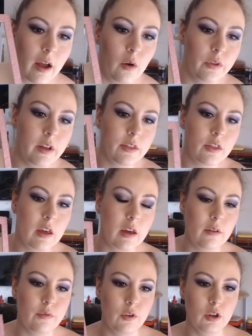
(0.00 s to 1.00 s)
only think
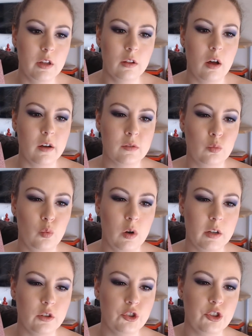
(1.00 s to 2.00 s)
I fully lost
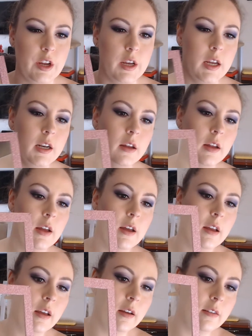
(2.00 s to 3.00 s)
one shade
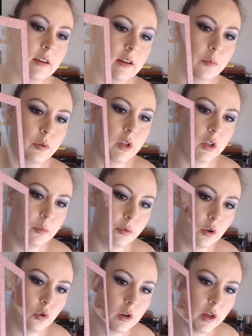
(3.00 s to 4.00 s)
because it completely
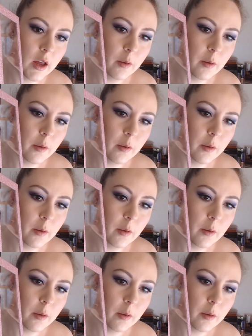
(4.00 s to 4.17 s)
broke,